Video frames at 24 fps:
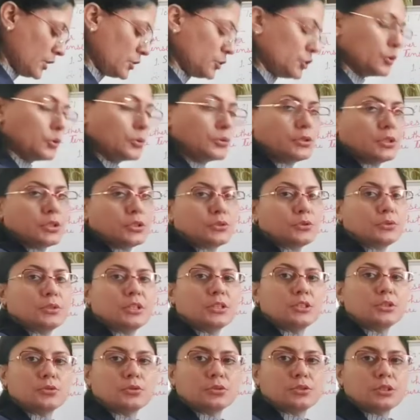her daughter to
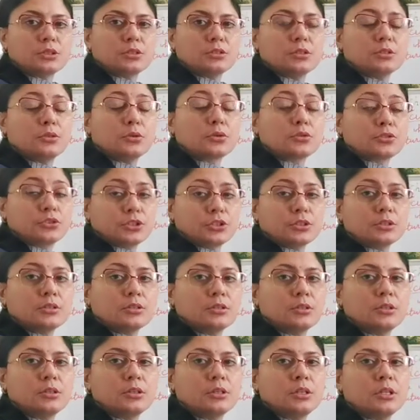the doctor.
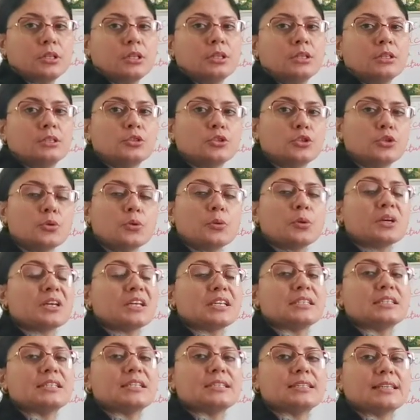Took
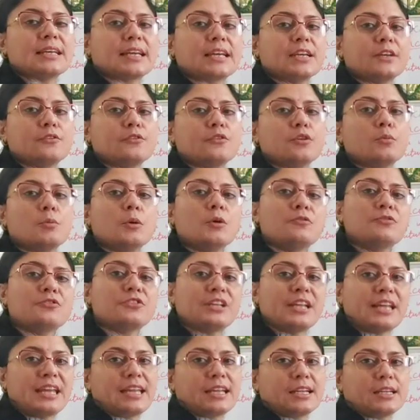is the second form of
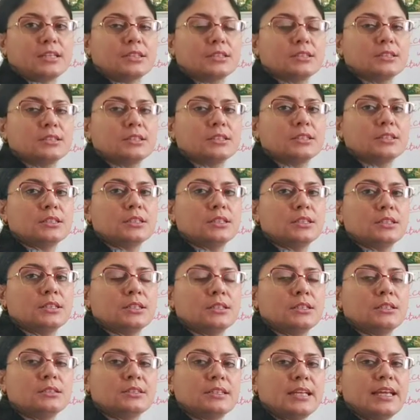take.
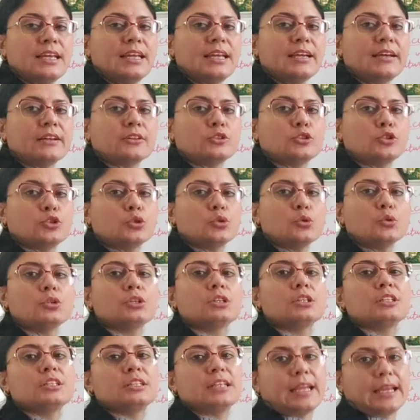Take, took,
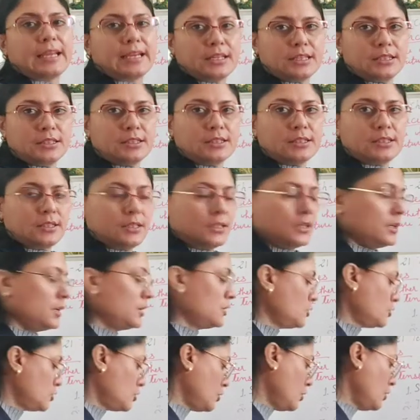taken.
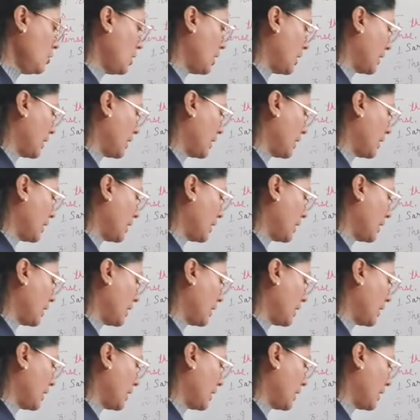So,